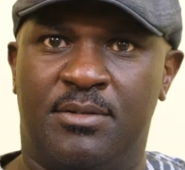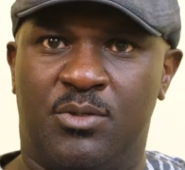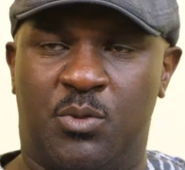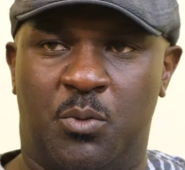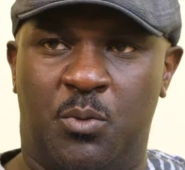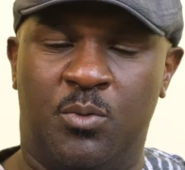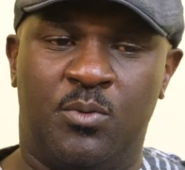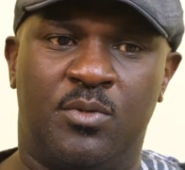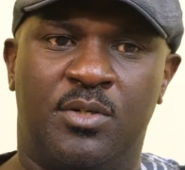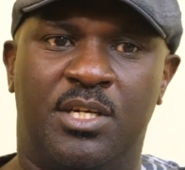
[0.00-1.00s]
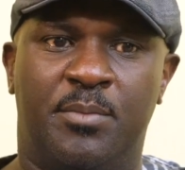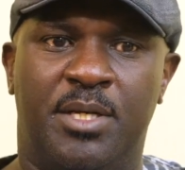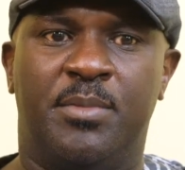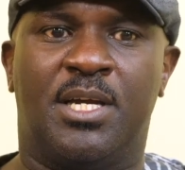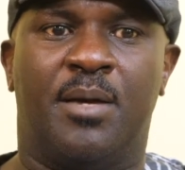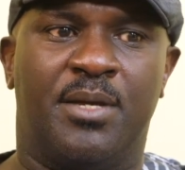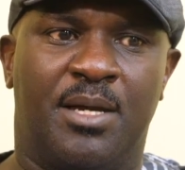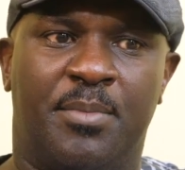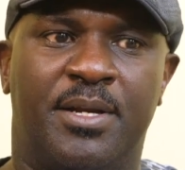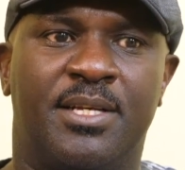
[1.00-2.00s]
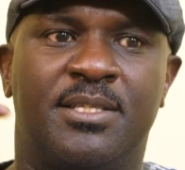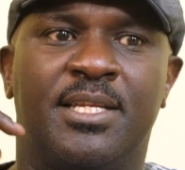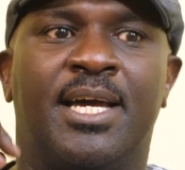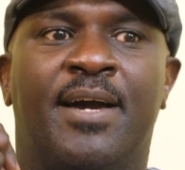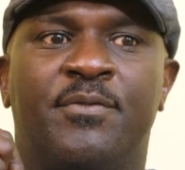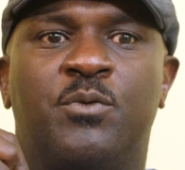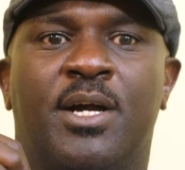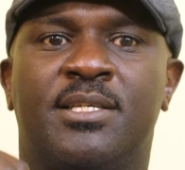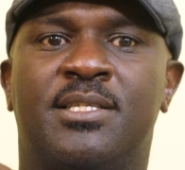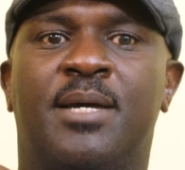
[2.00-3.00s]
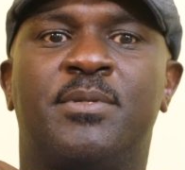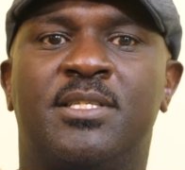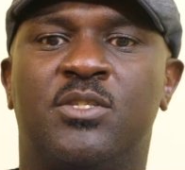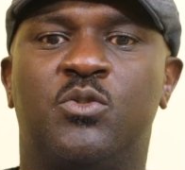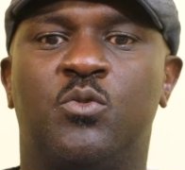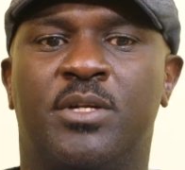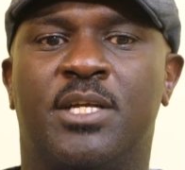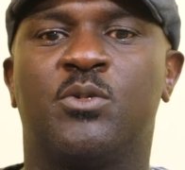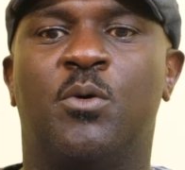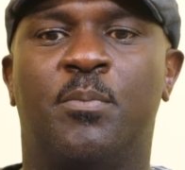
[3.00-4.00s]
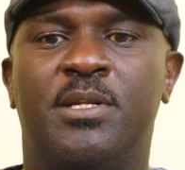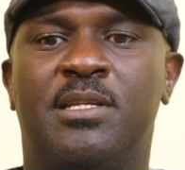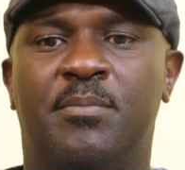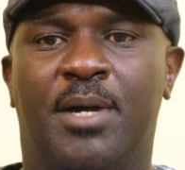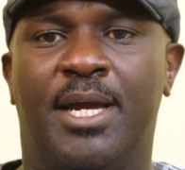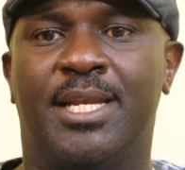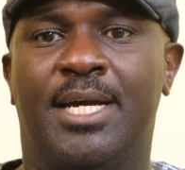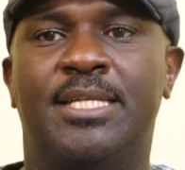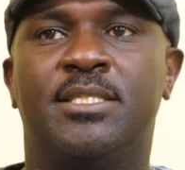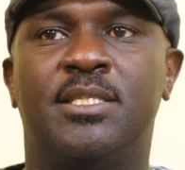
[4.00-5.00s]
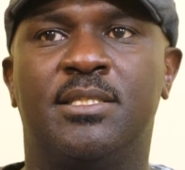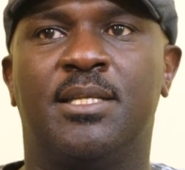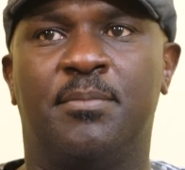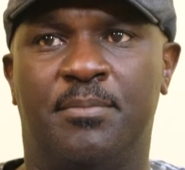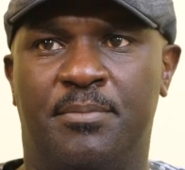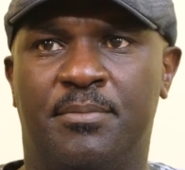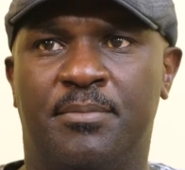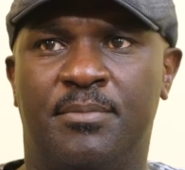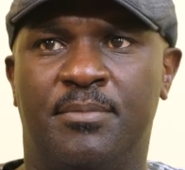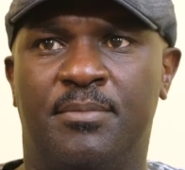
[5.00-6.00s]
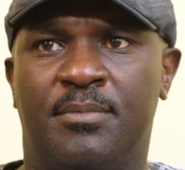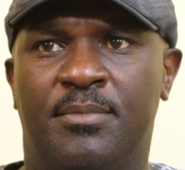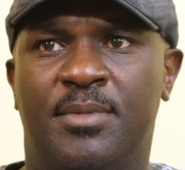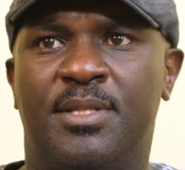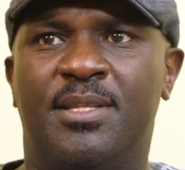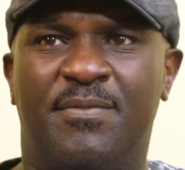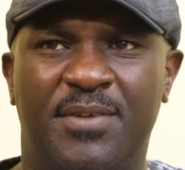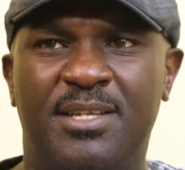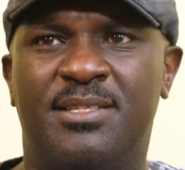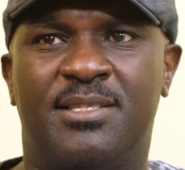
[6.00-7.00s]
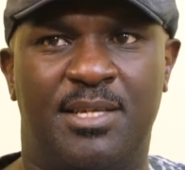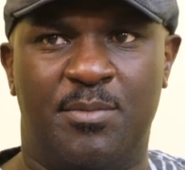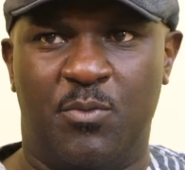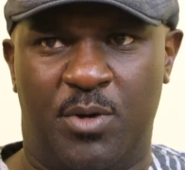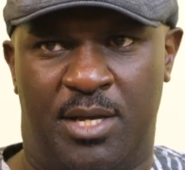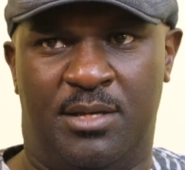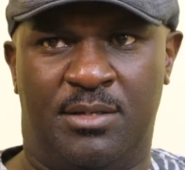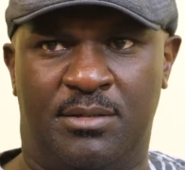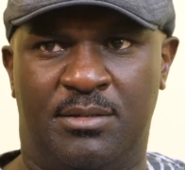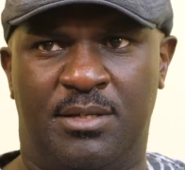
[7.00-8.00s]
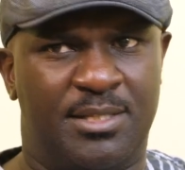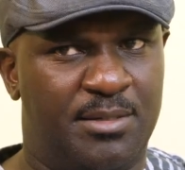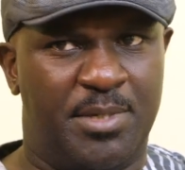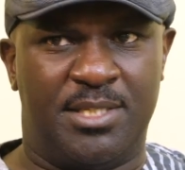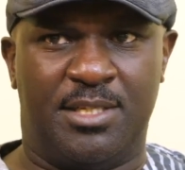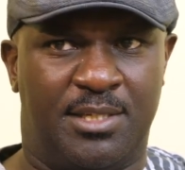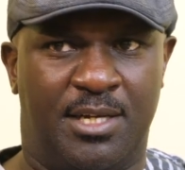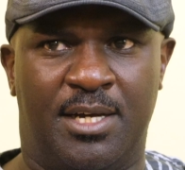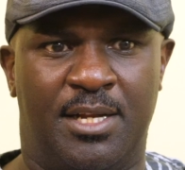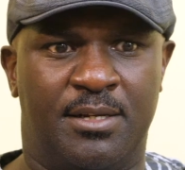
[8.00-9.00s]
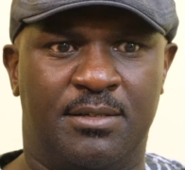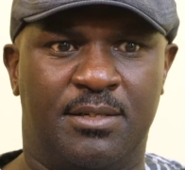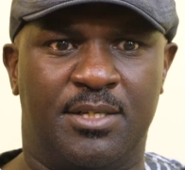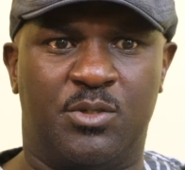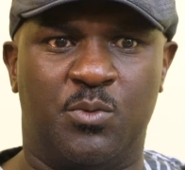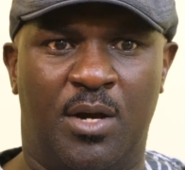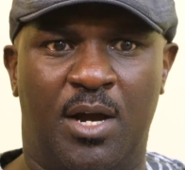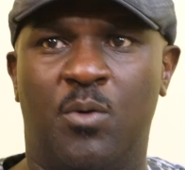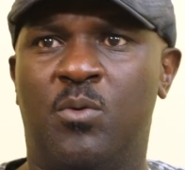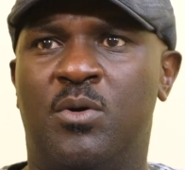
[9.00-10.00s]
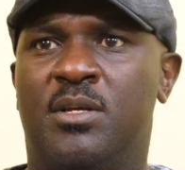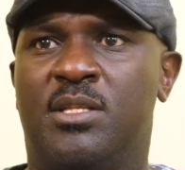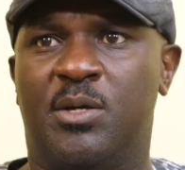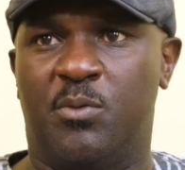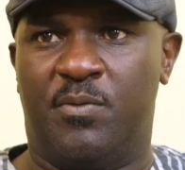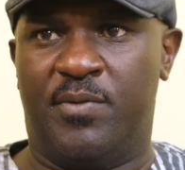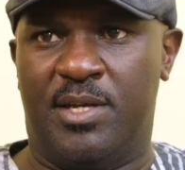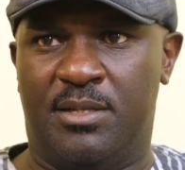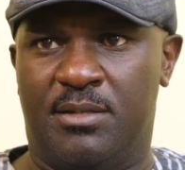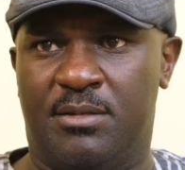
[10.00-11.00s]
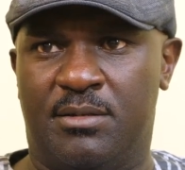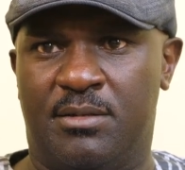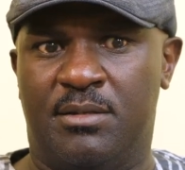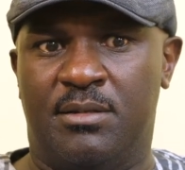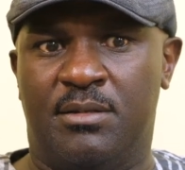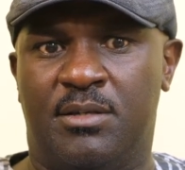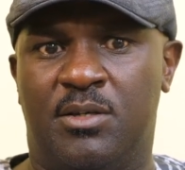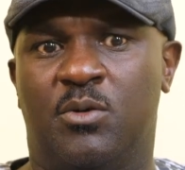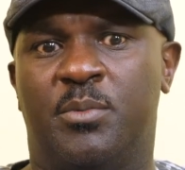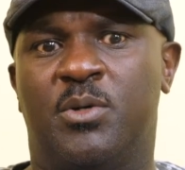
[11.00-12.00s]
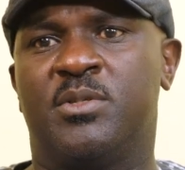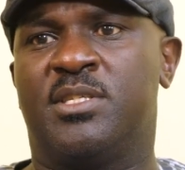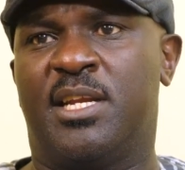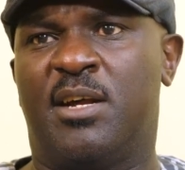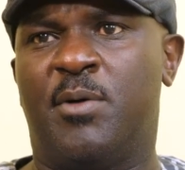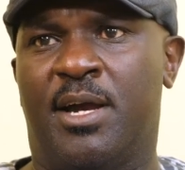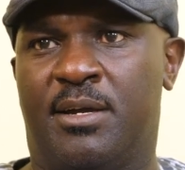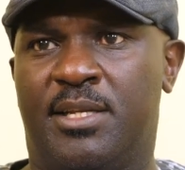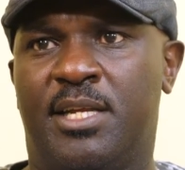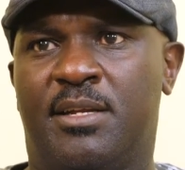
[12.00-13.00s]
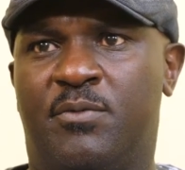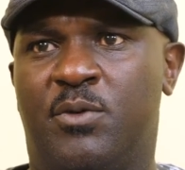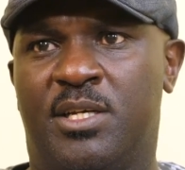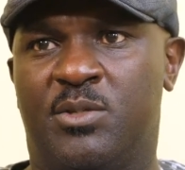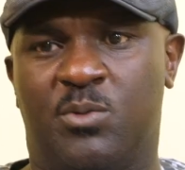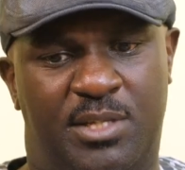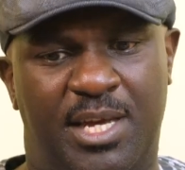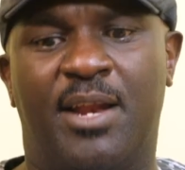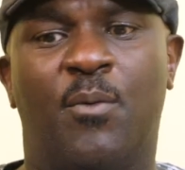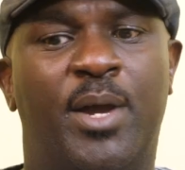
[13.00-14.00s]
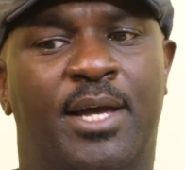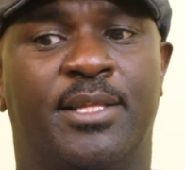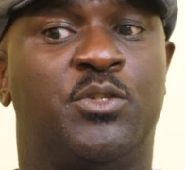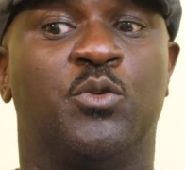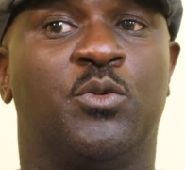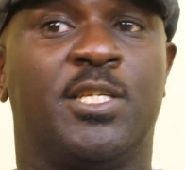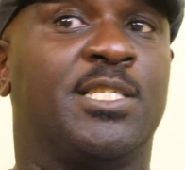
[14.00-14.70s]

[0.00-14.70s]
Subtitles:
So in me becoming a parent, then I have to accept these children as completely mine and treat them the very same way, as the best as I can, as to how they would feel. You know, because they're aware, 9 and 4 years old, they are aware that you're not